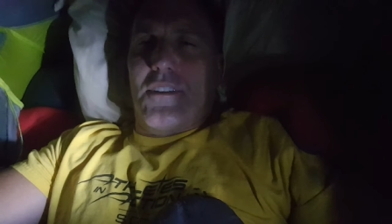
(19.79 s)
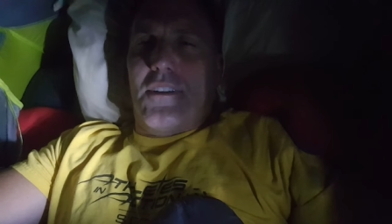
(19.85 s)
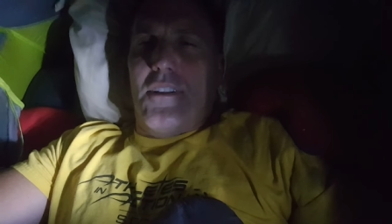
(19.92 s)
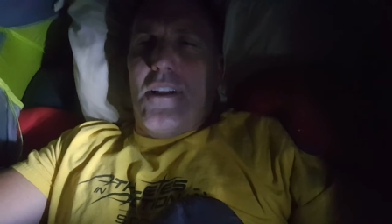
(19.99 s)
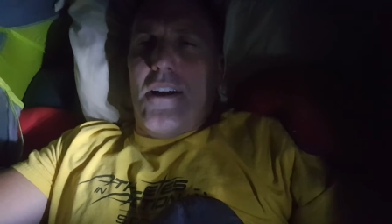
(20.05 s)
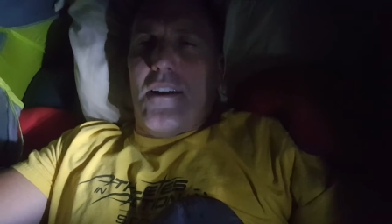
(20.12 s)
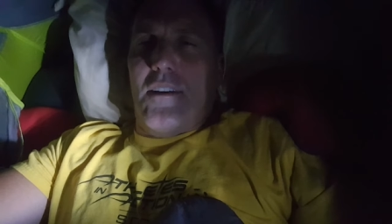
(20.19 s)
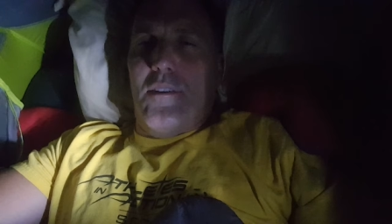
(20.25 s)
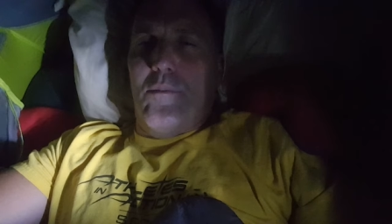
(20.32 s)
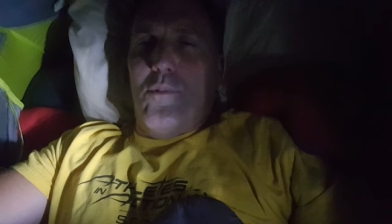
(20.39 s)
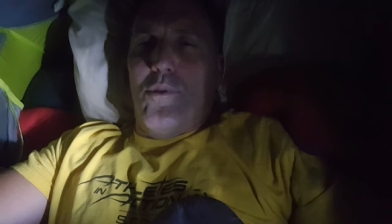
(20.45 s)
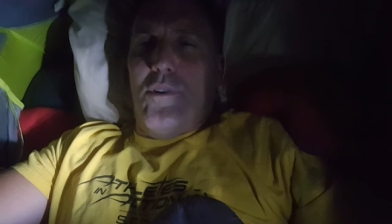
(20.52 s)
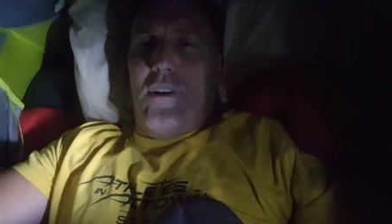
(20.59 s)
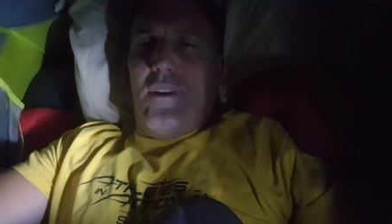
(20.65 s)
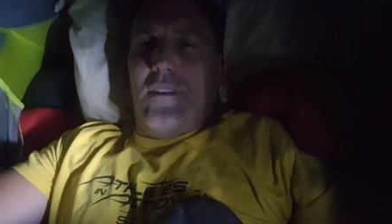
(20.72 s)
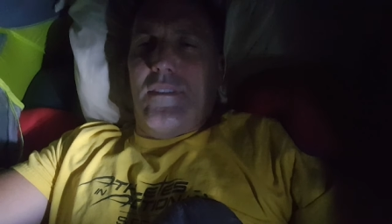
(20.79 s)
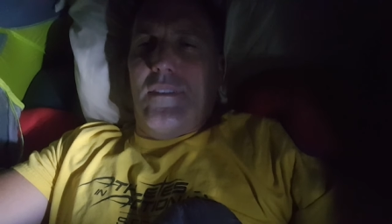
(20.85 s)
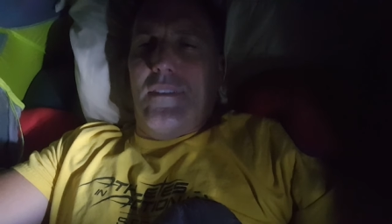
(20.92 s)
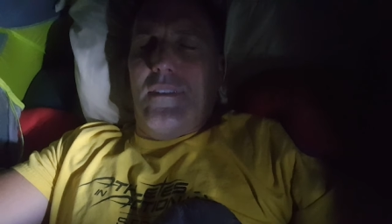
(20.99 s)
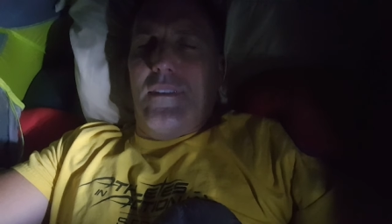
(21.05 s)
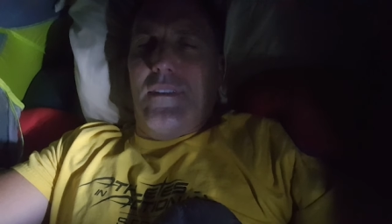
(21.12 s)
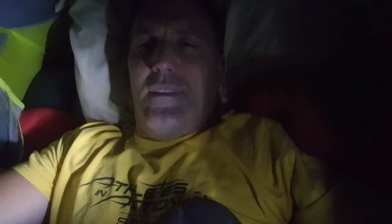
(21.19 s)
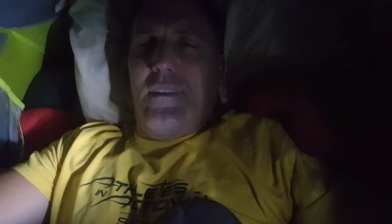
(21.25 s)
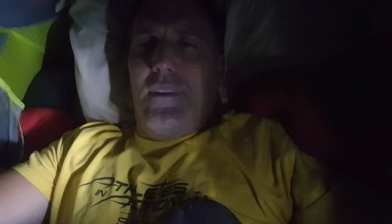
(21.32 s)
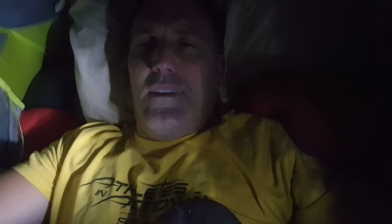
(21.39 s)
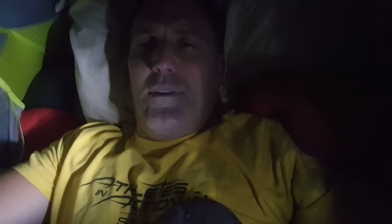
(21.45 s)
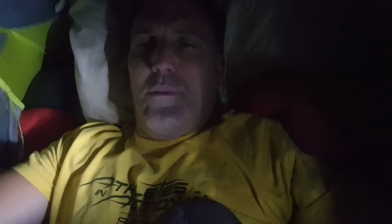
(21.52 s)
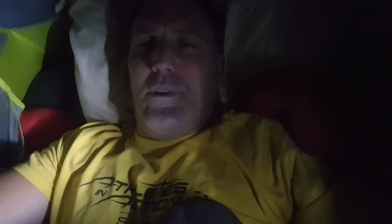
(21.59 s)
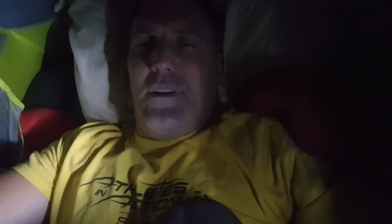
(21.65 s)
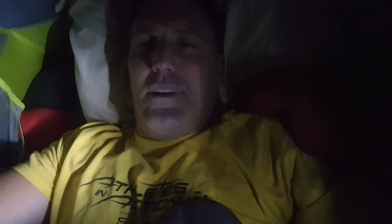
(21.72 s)
o'clock in the morning
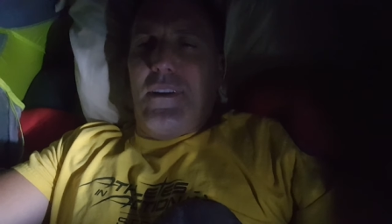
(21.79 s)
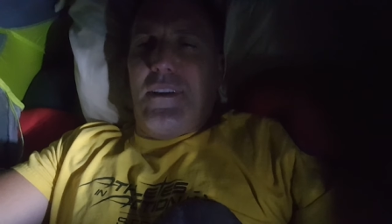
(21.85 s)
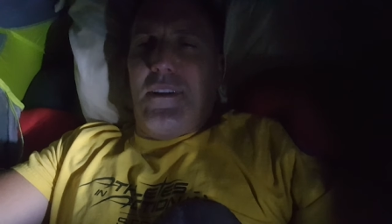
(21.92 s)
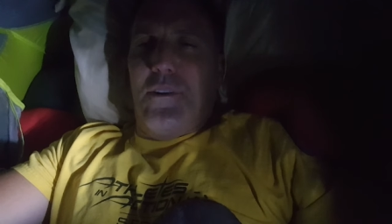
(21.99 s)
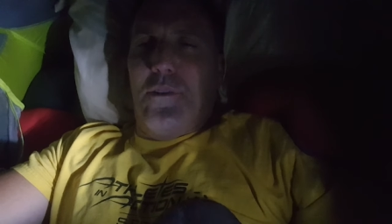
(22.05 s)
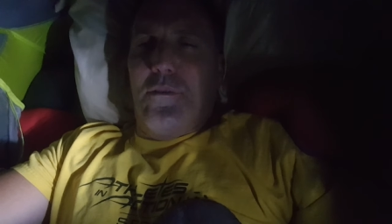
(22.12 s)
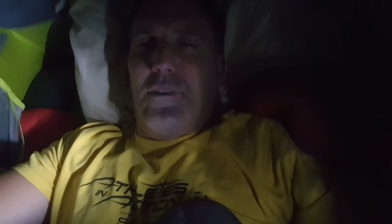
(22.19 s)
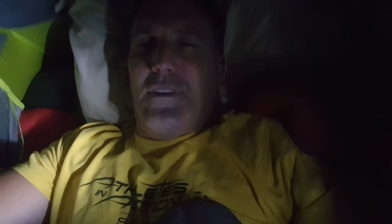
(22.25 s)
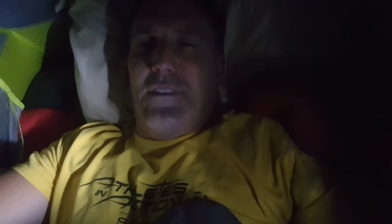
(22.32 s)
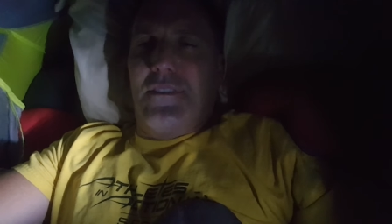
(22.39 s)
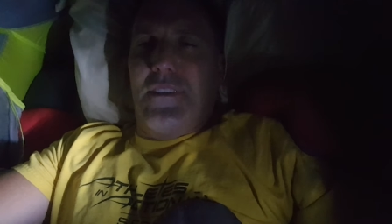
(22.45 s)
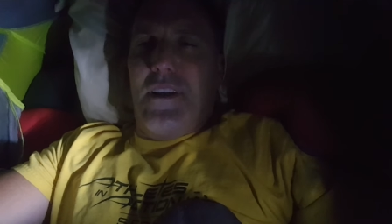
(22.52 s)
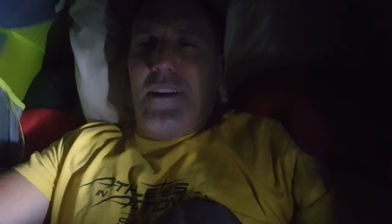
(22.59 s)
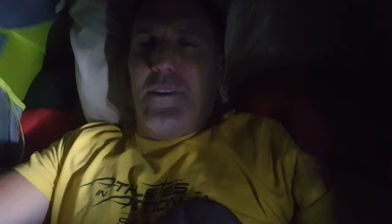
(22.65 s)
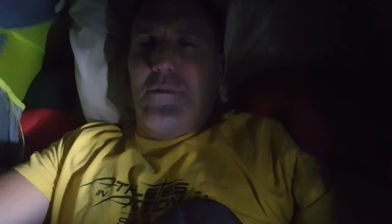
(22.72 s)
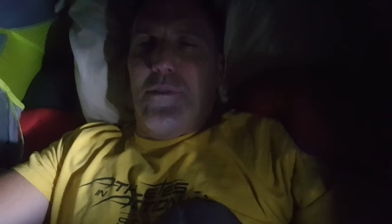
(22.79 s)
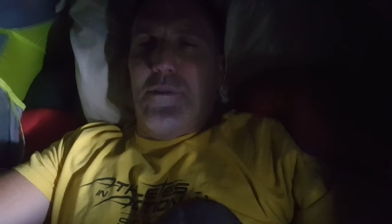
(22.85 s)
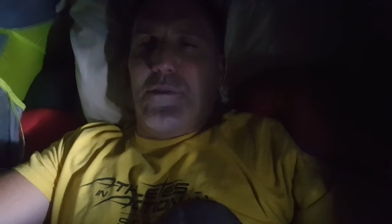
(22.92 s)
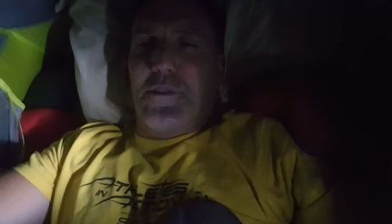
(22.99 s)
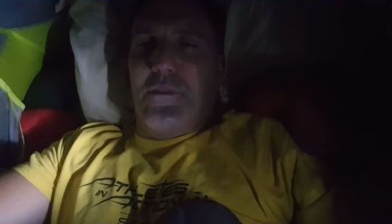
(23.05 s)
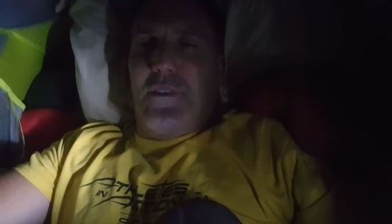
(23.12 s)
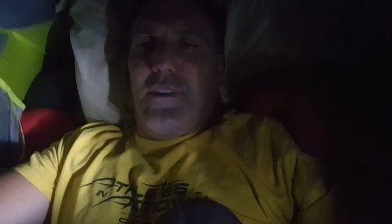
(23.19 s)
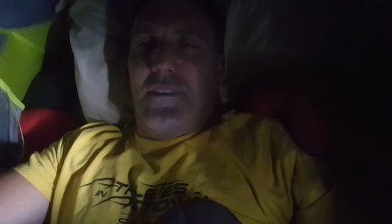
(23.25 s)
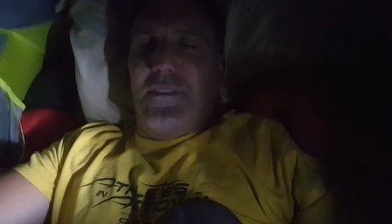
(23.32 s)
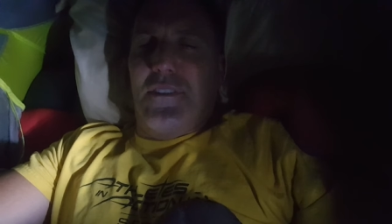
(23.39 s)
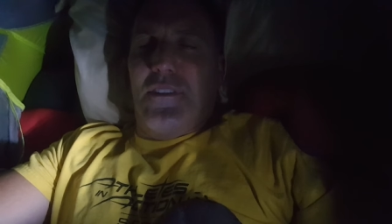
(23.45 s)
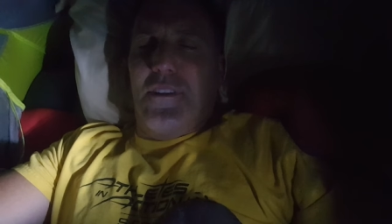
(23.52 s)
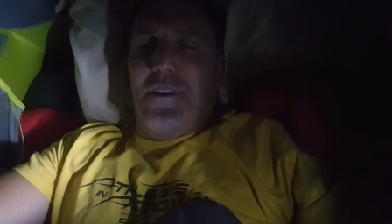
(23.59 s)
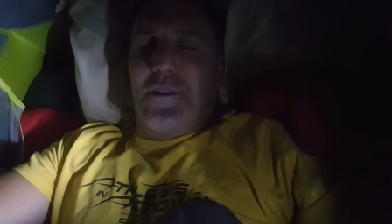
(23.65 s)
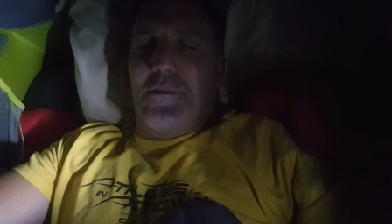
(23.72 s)
and we need to get over to Teddy Roosevelt
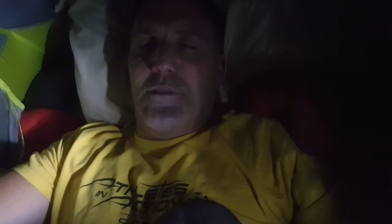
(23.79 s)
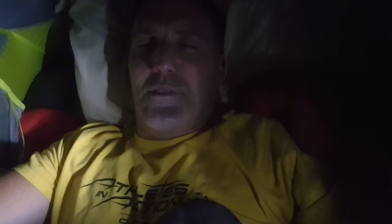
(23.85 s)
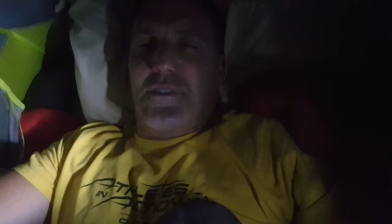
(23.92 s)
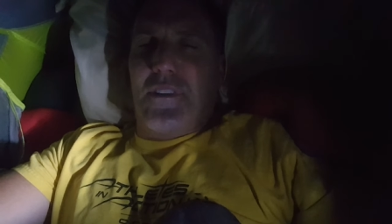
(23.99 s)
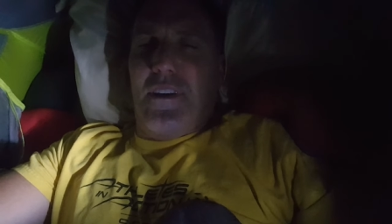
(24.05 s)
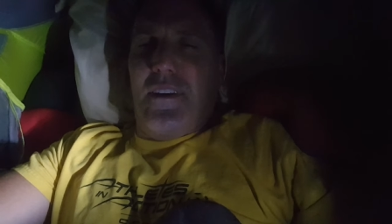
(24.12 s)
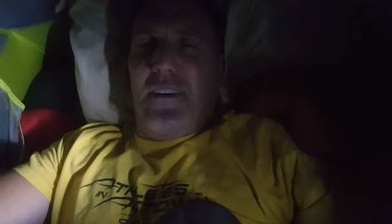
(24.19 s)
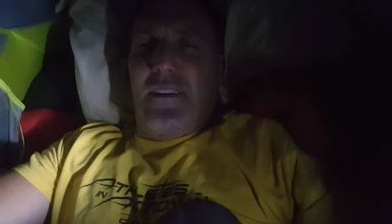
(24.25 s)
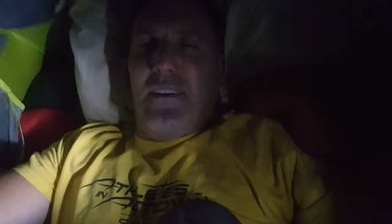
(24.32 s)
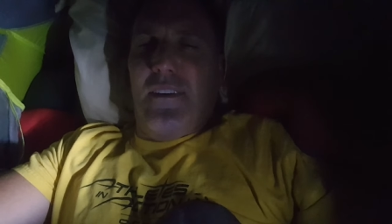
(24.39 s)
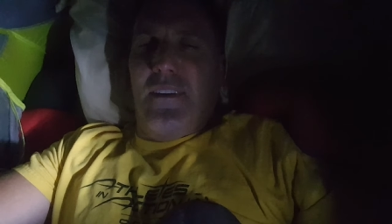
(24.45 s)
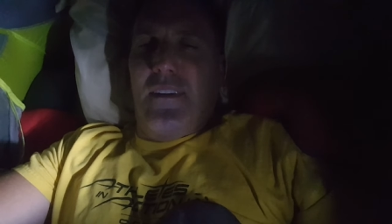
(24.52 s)
Inaugural Site.